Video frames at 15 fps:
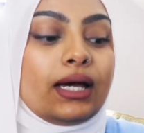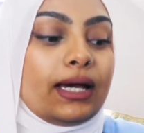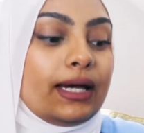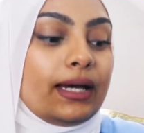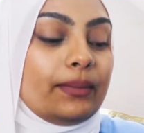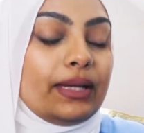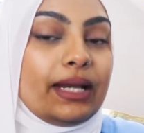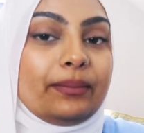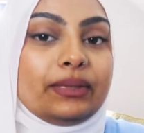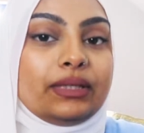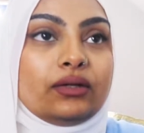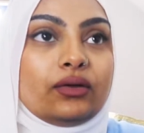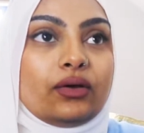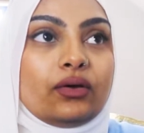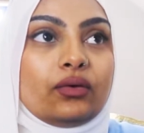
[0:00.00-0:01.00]
Let me
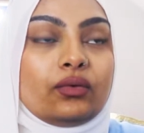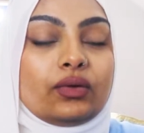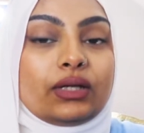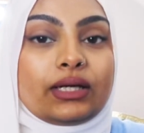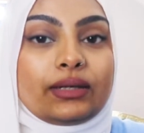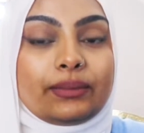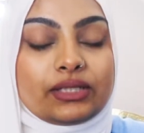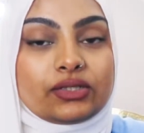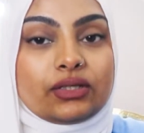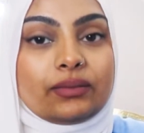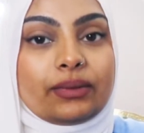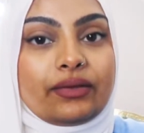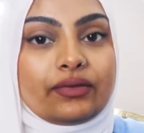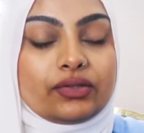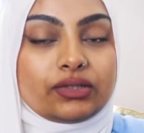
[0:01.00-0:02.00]
know, I mentioned
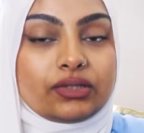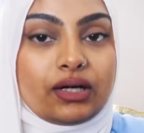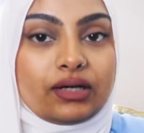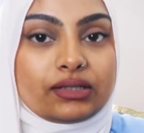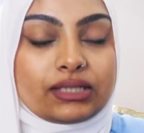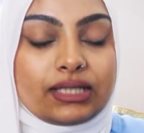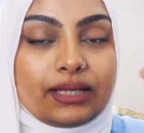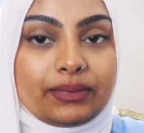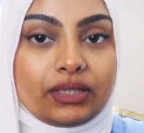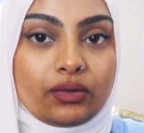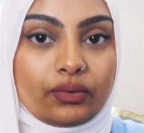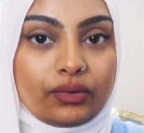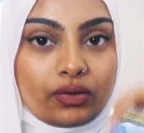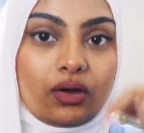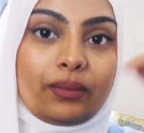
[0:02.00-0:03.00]
about the darts, let me know
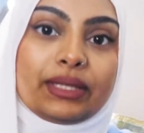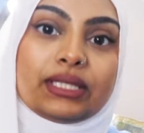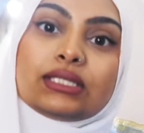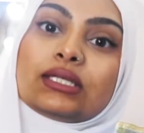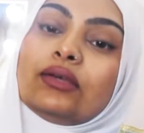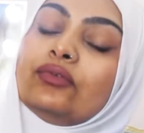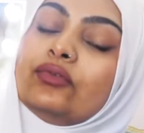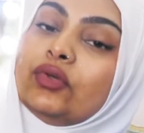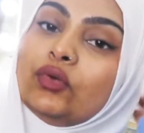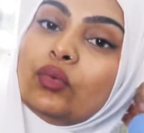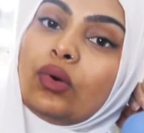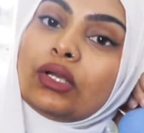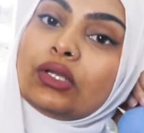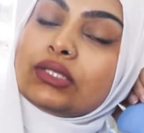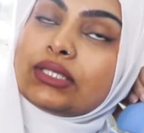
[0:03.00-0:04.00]
in the comments if you
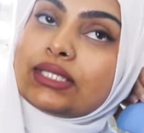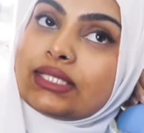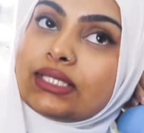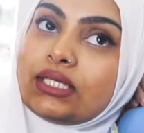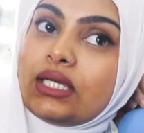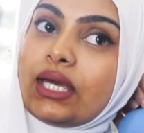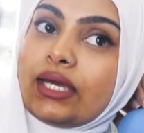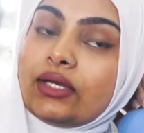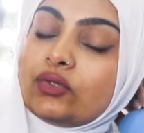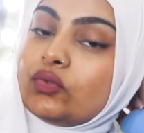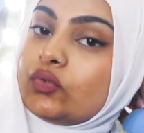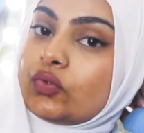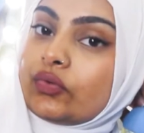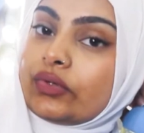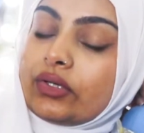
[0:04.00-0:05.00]
want to see a
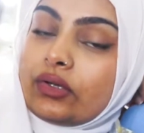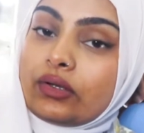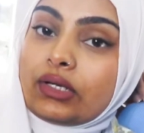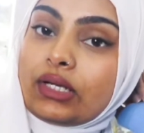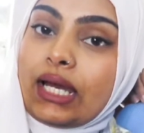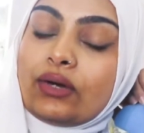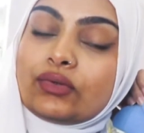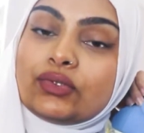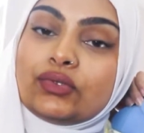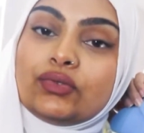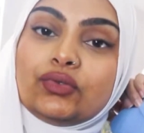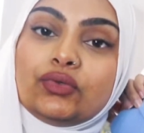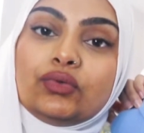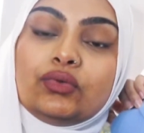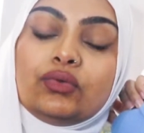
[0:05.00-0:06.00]
tutorial on how to
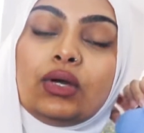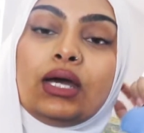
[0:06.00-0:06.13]
do